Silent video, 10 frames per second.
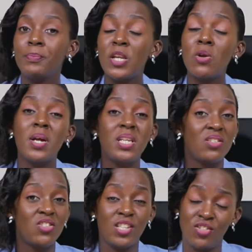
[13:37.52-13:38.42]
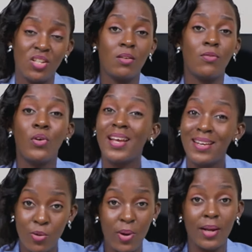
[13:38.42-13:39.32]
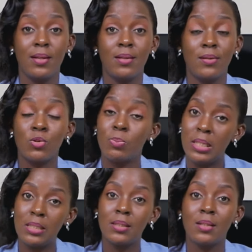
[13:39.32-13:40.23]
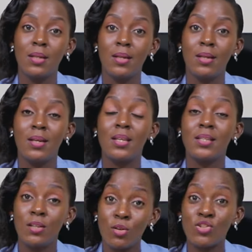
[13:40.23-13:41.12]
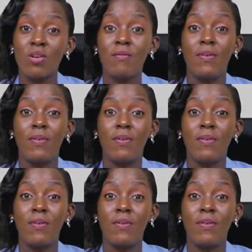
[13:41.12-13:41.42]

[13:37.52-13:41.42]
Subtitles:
No one is changing for anyone. So please, see those red